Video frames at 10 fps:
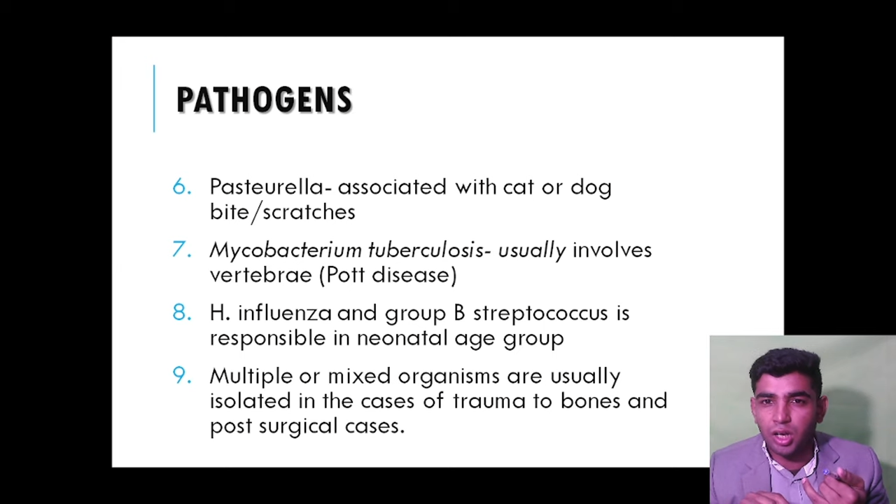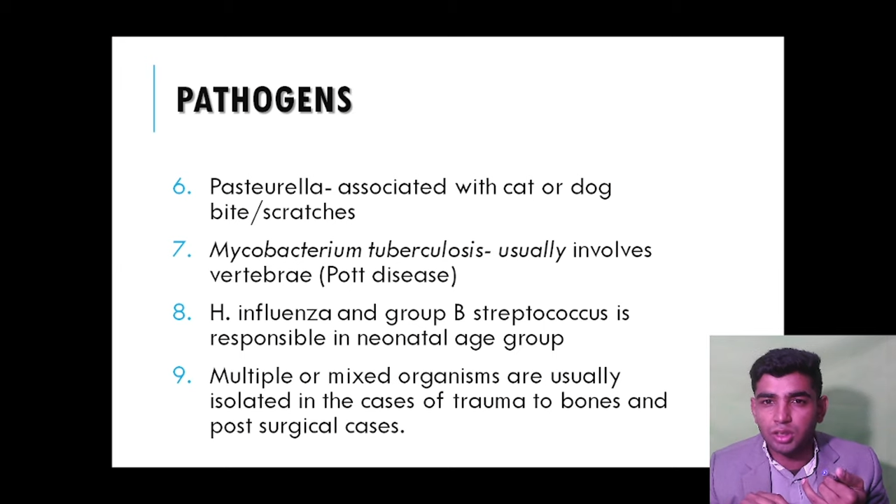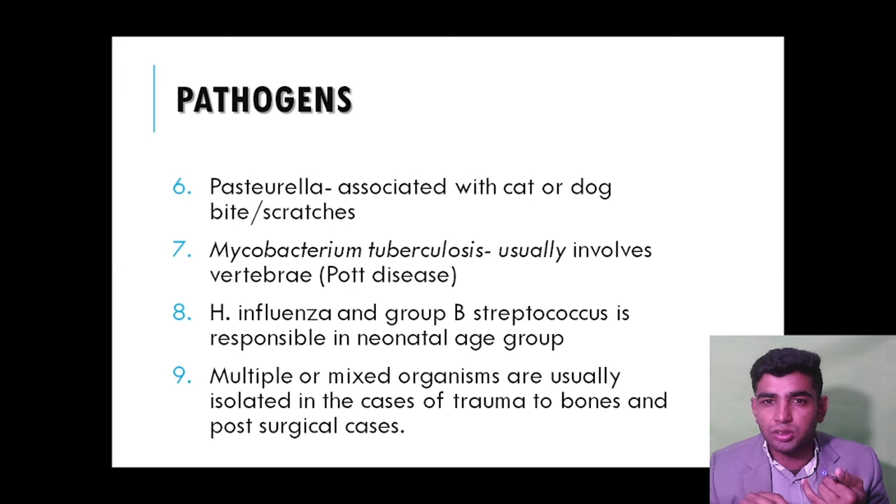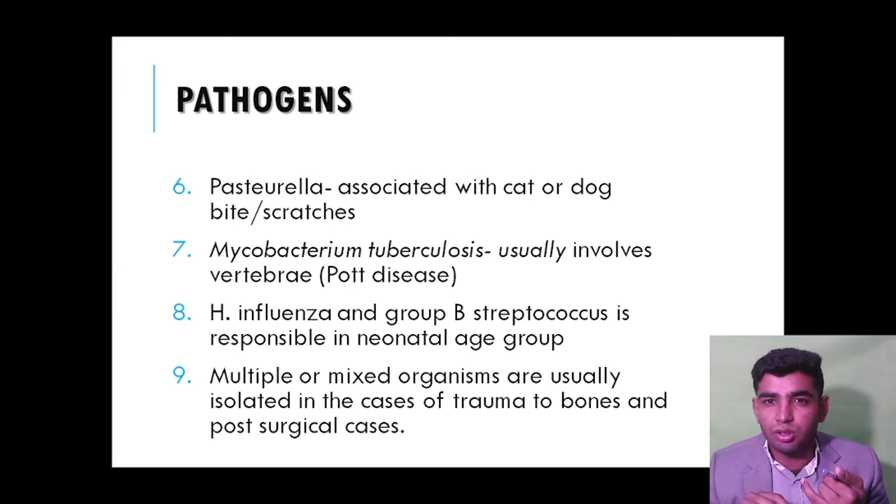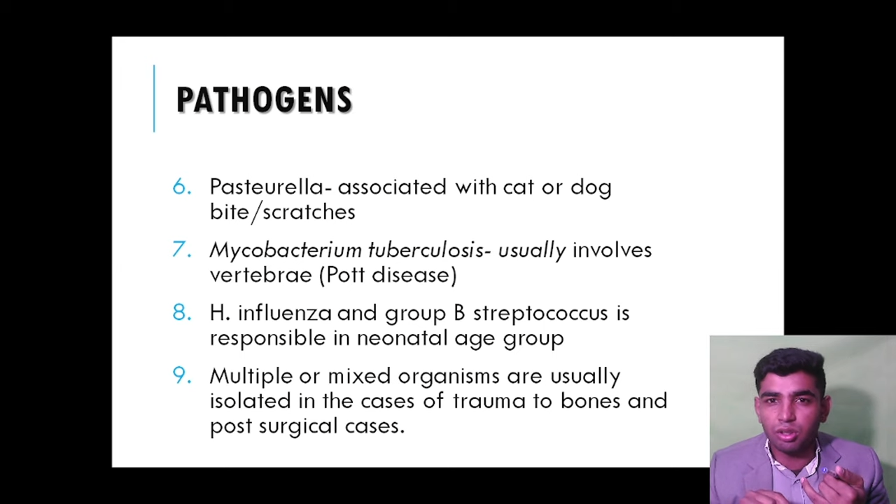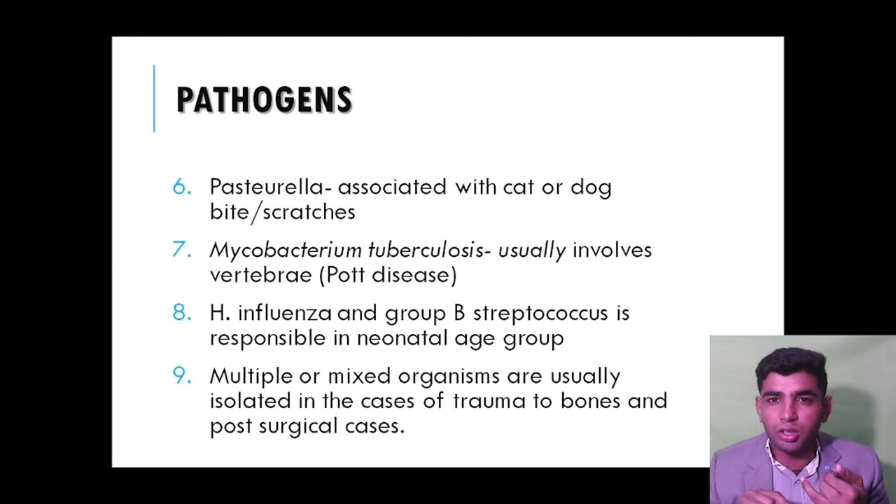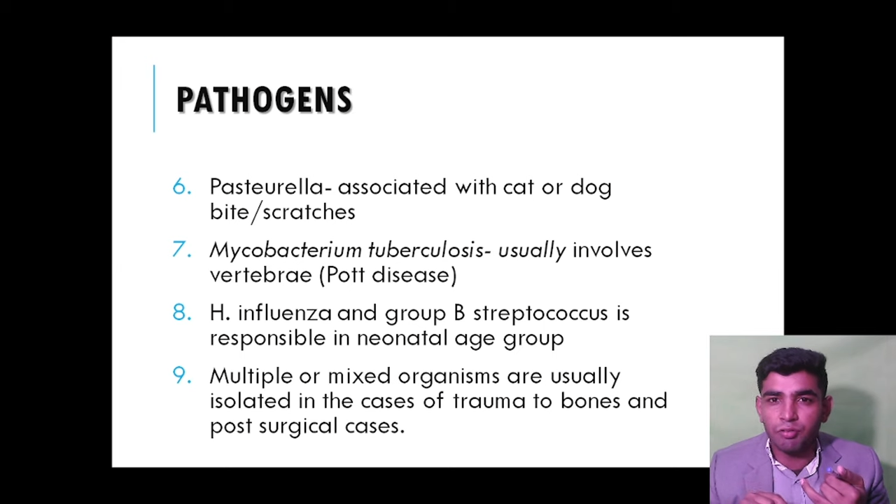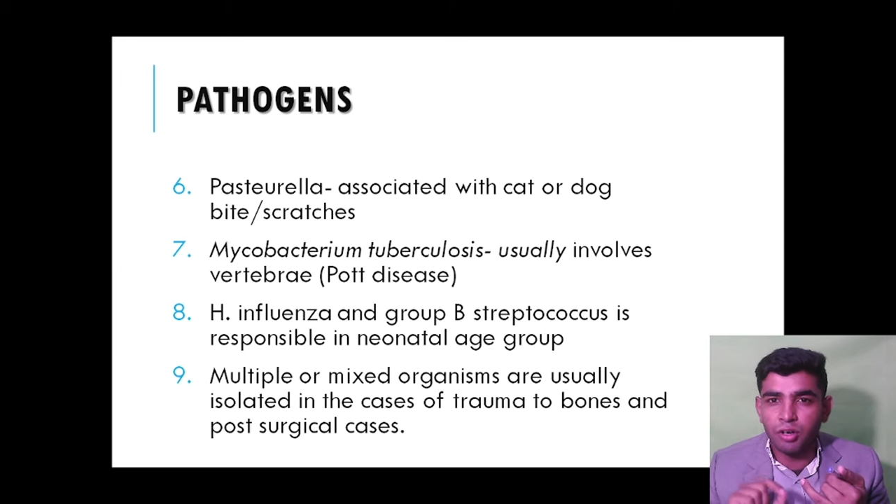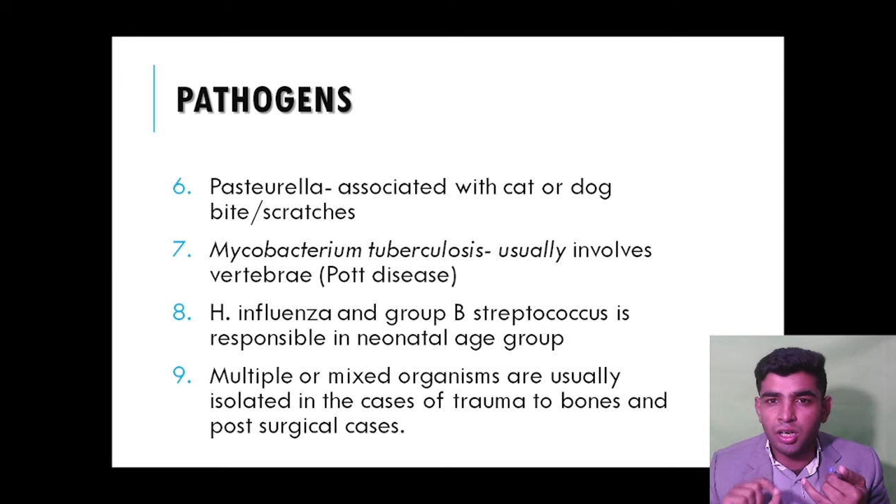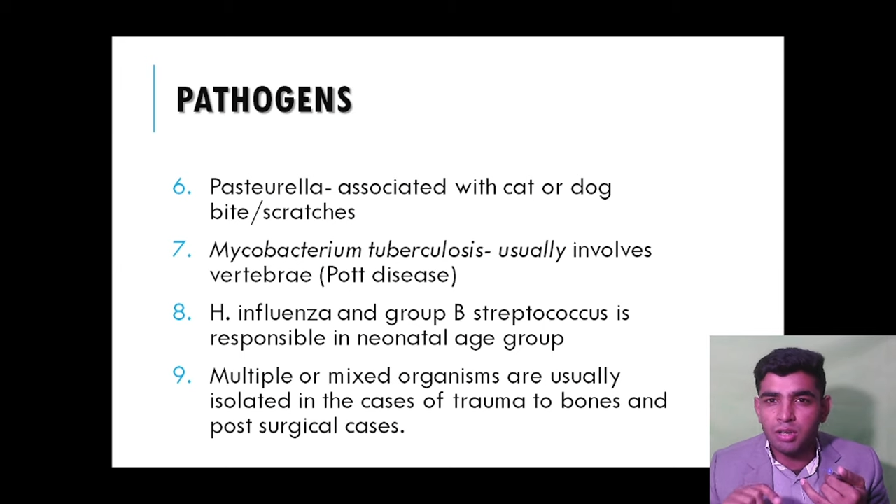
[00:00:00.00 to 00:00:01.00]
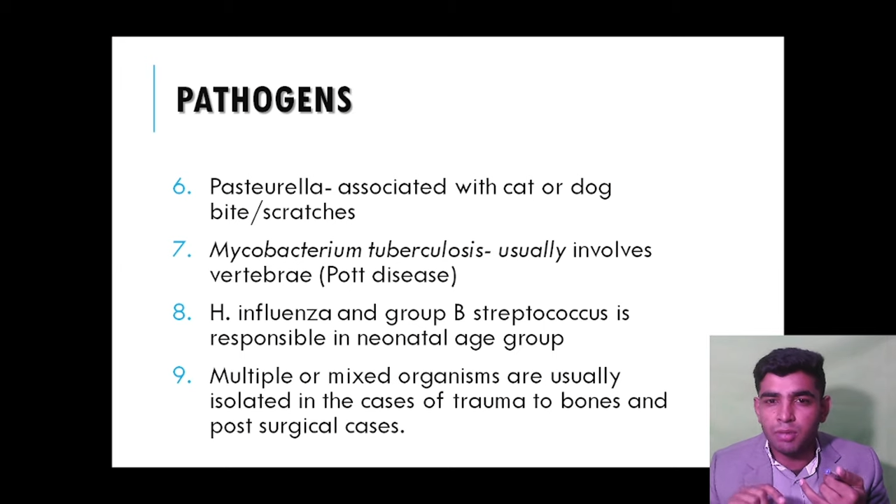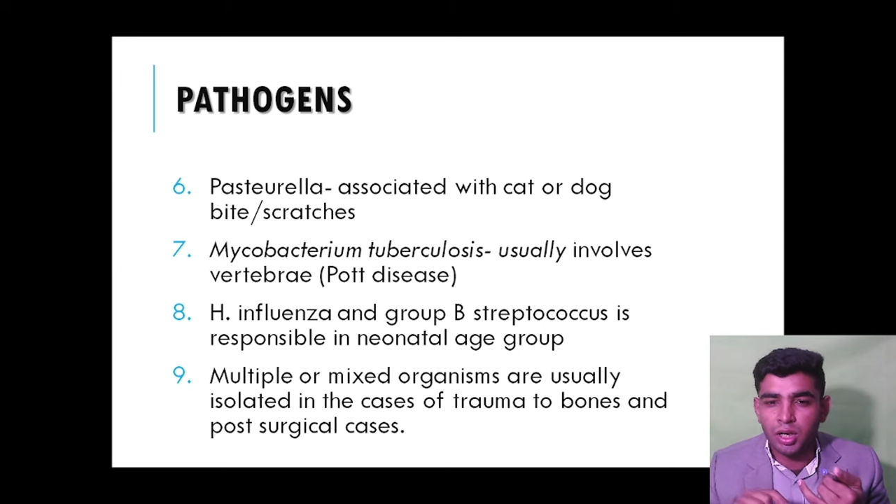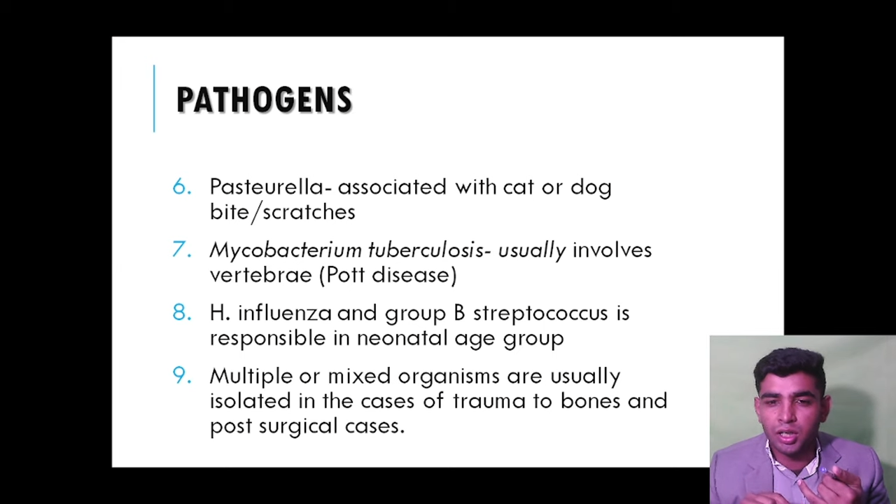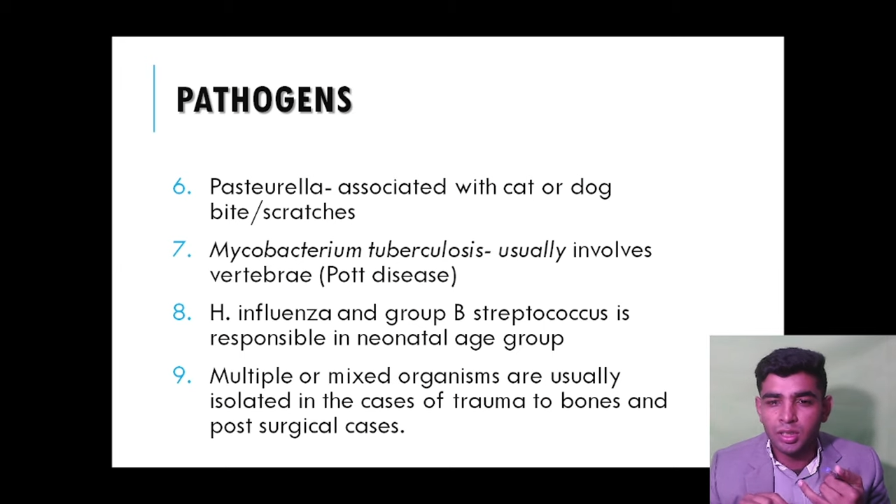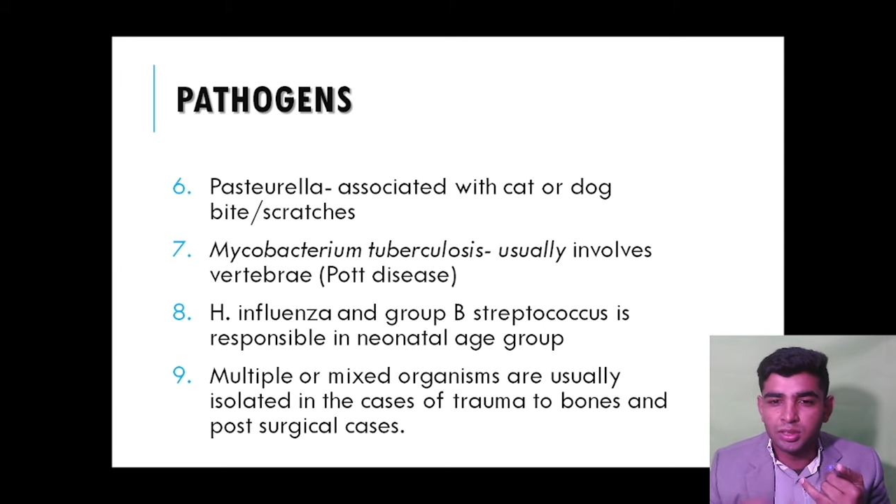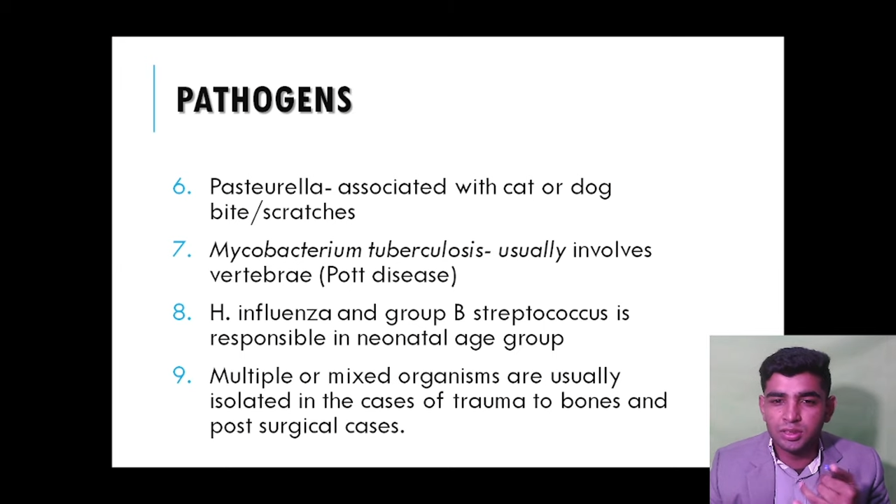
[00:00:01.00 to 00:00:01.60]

causes on the vertebra,